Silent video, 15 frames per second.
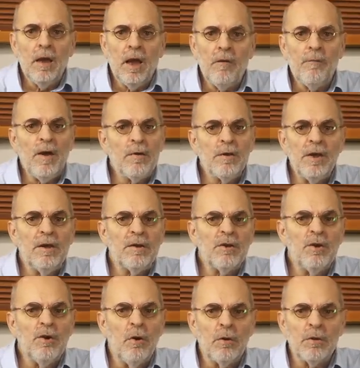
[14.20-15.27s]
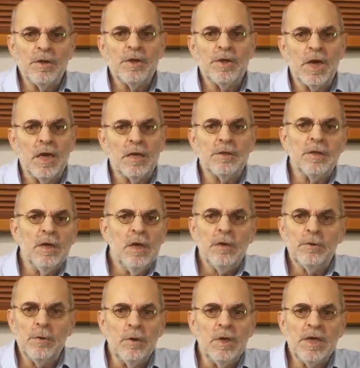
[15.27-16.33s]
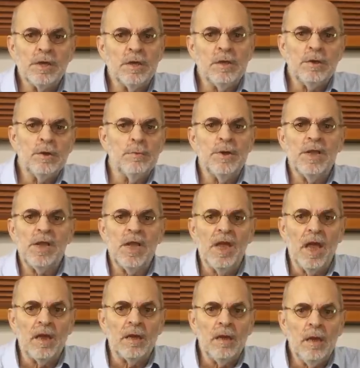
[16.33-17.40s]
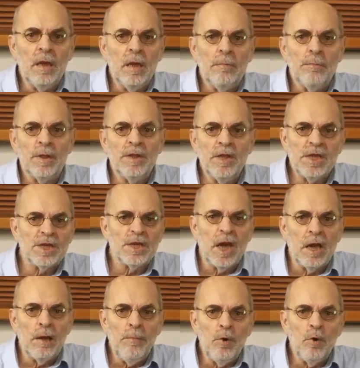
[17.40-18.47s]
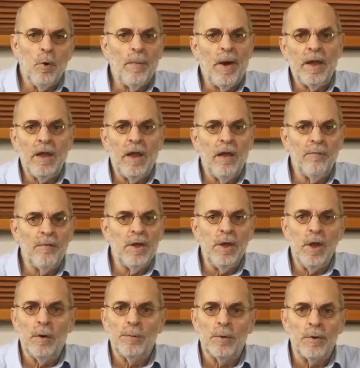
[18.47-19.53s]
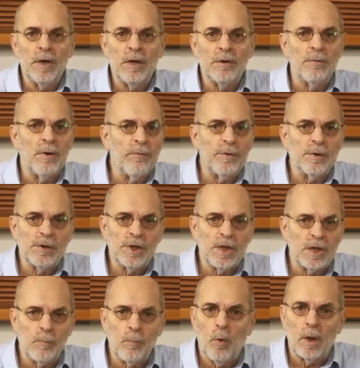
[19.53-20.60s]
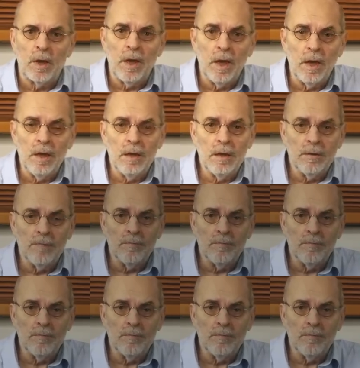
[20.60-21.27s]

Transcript: I found it a golden chance to listen to it again, but this time on my heavily upgraded reference setup 1A.